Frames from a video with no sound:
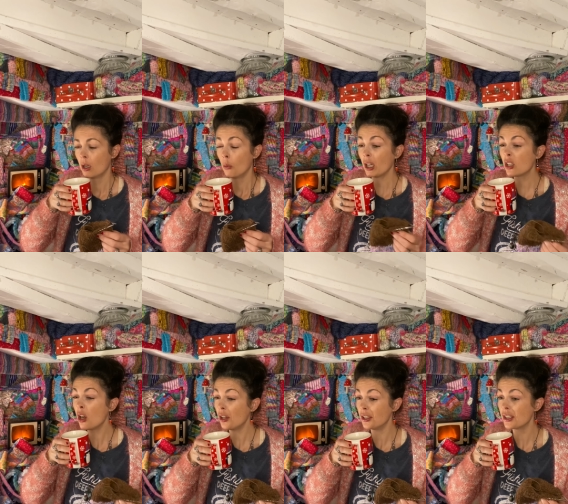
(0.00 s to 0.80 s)
I
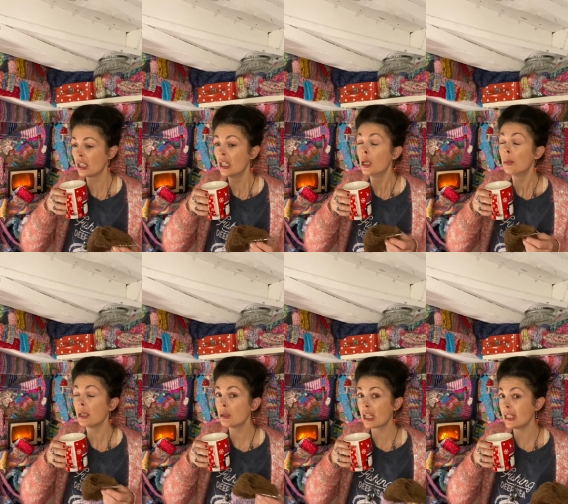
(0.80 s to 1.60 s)
could, but
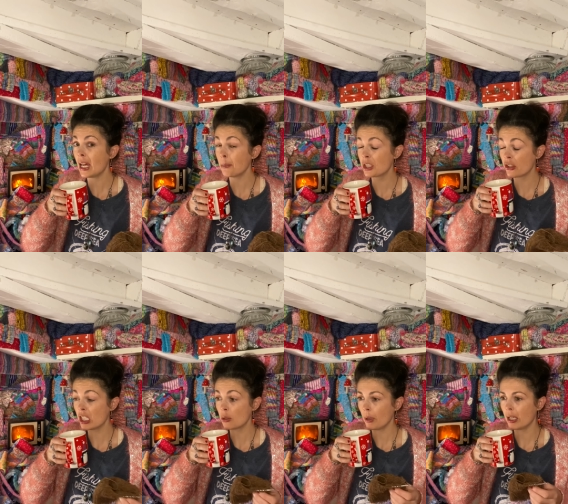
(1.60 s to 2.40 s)
it would get nabbed
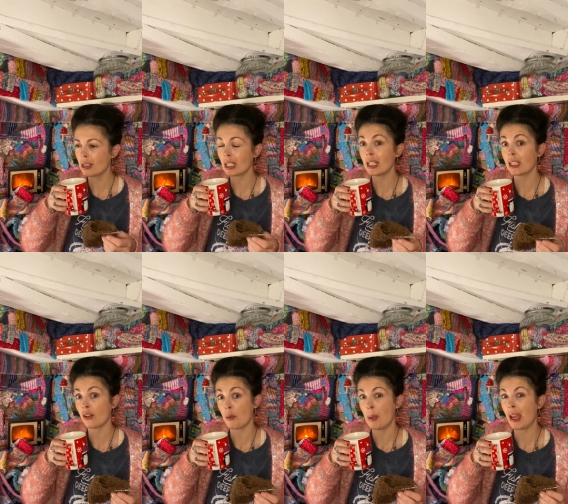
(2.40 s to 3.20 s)
straight away because I'd like to
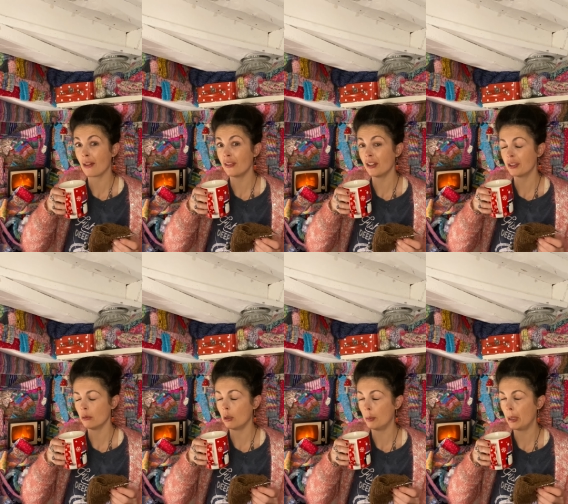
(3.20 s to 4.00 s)
have a pink fluffy
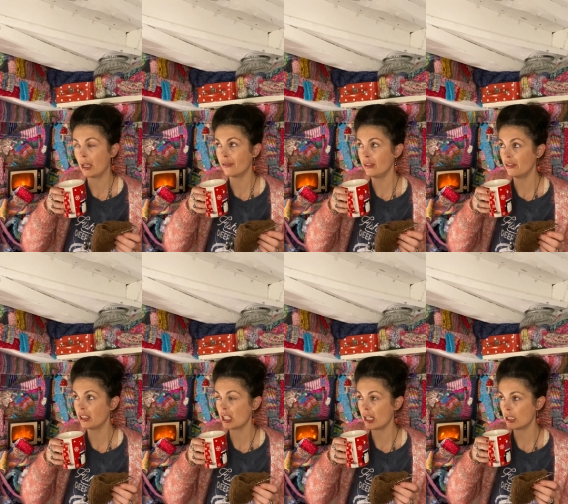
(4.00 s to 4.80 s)

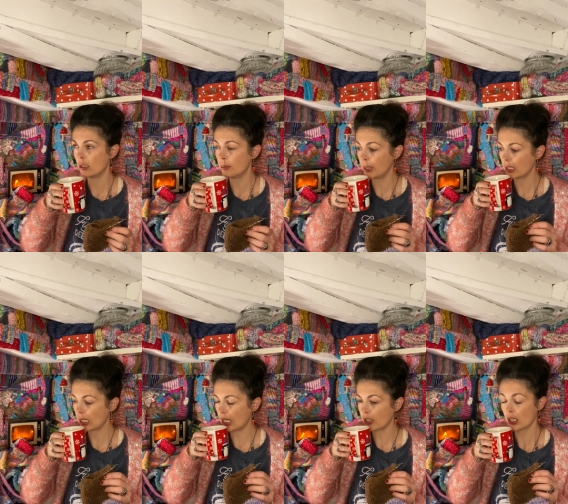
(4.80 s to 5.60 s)
teddy. Oh my
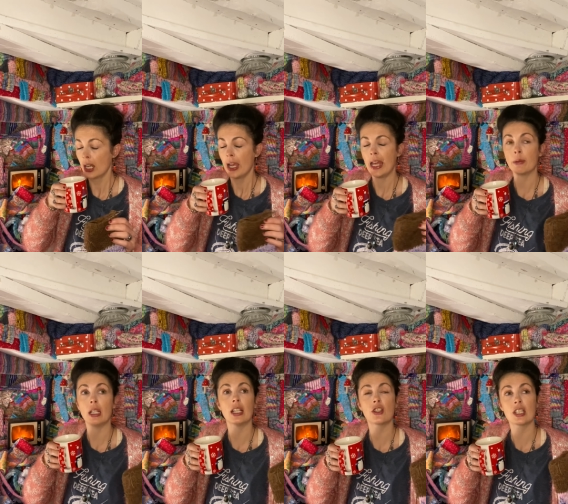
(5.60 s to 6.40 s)
gosh. Anyway,
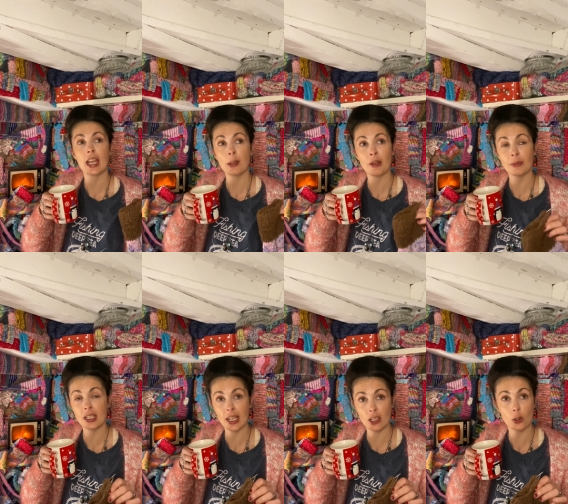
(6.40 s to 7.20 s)
let's just get away from the
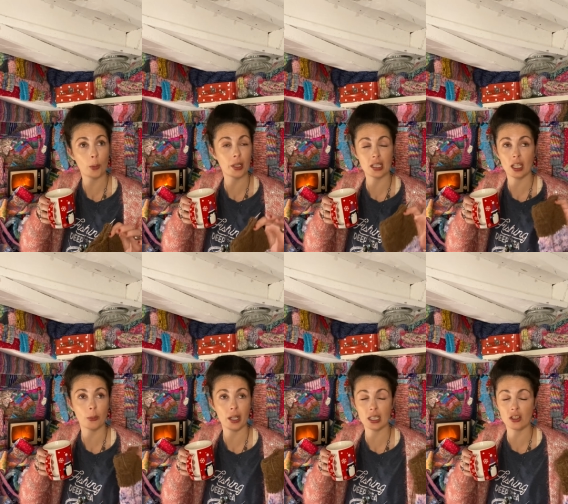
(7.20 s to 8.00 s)
teddy talk, because
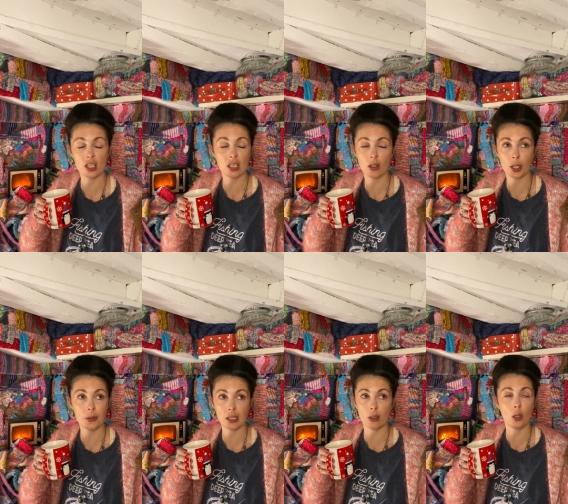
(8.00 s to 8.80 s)
otherwise I'll just start going
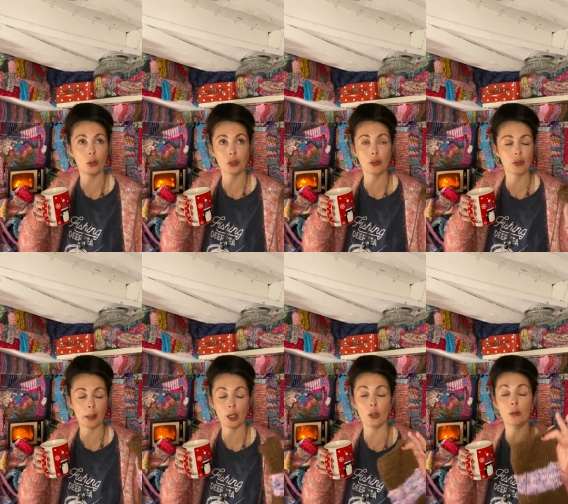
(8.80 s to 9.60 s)
down a whole new
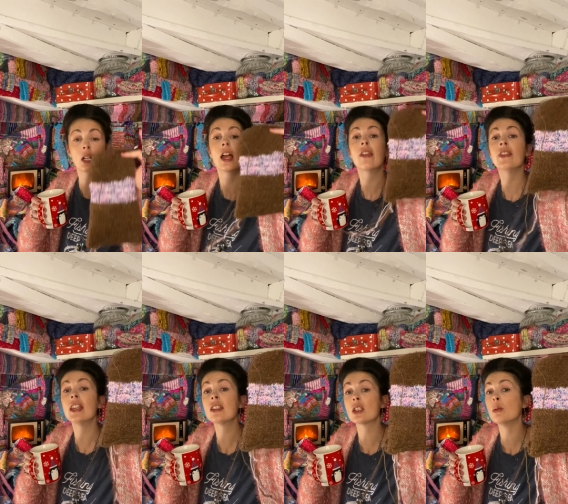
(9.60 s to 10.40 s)
rabbit hole.
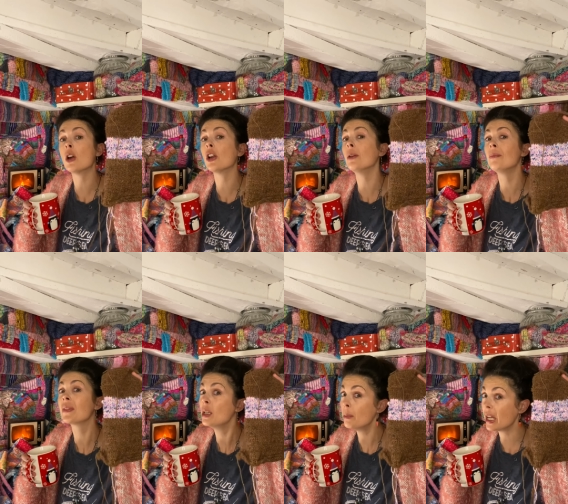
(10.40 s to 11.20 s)
This tomorrow
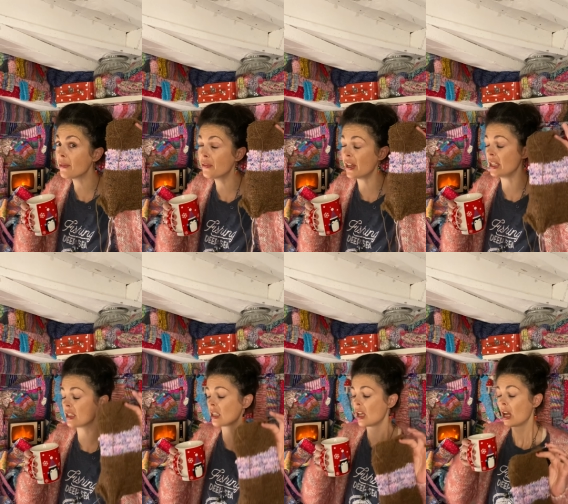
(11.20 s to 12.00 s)
may have a
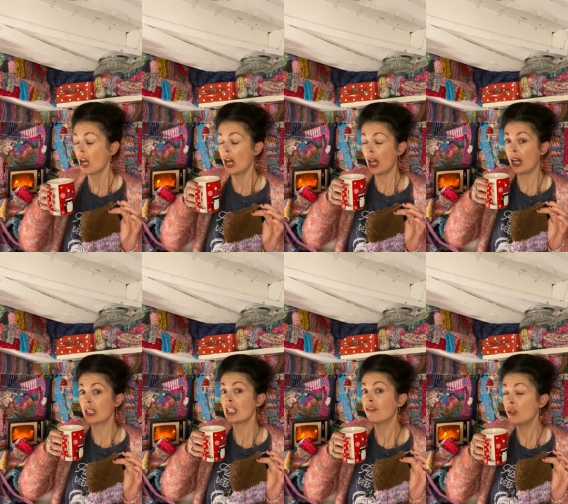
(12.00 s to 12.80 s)
face. And
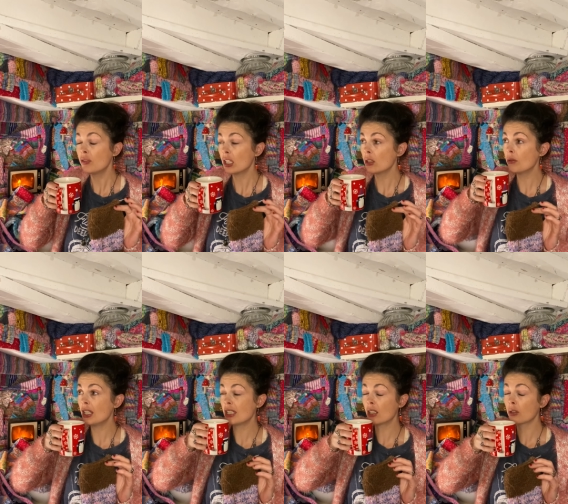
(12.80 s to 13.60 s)
if you've done no
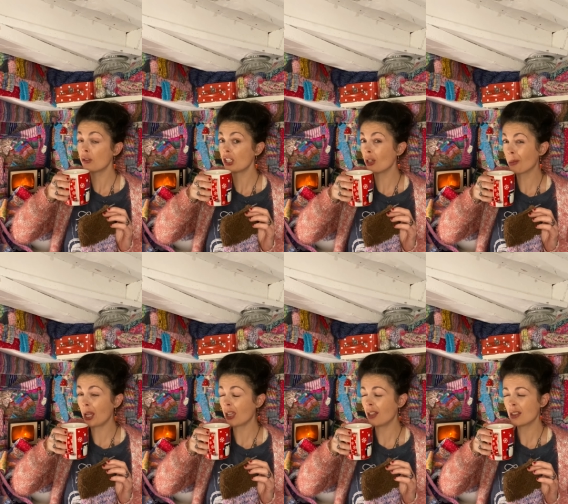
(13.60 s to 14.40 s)
knitting, crocheting or
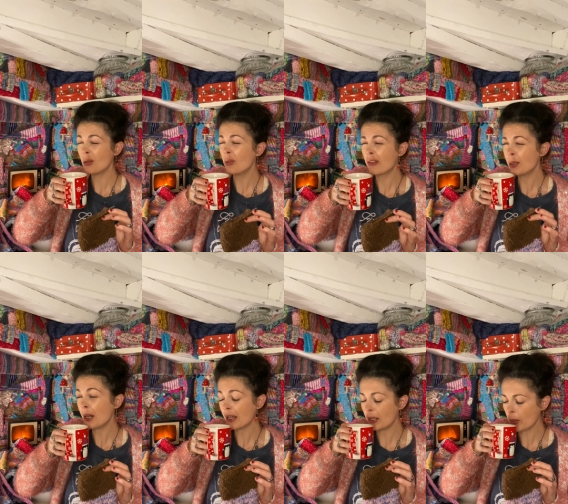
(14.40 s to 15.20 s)
making, don't worry
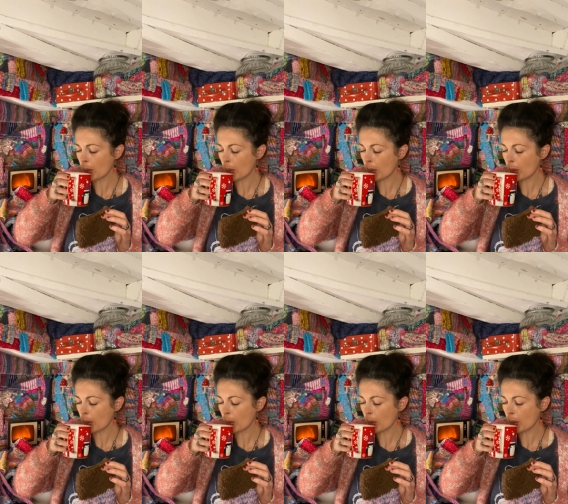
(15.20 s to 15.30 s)
about it.